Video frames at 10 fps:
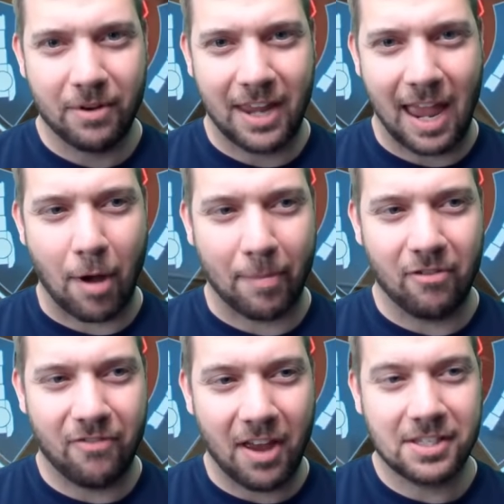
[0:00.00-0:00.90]
came up
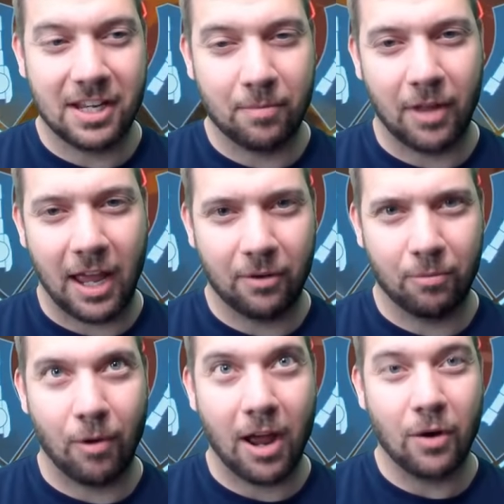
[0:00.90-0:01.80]
and faced him like
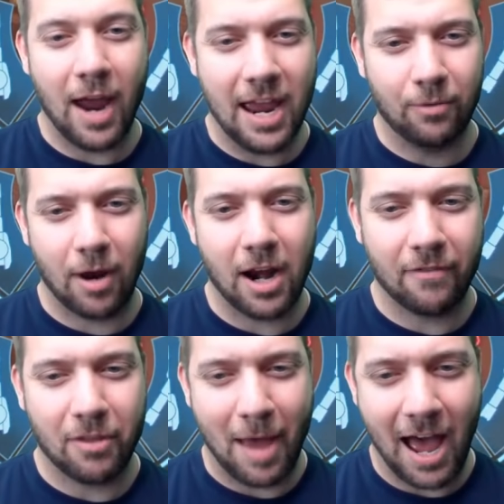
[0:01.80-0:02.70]
right away, right
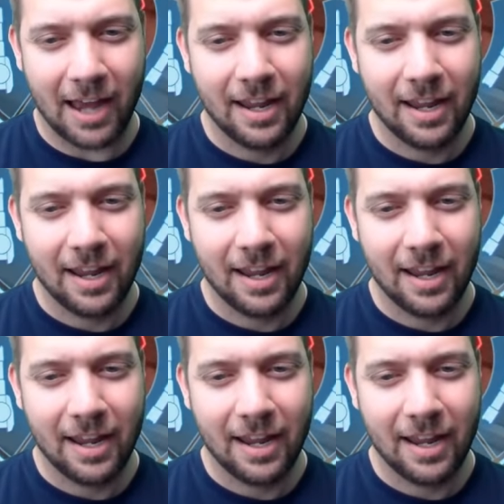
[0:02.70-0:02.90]
off the bat.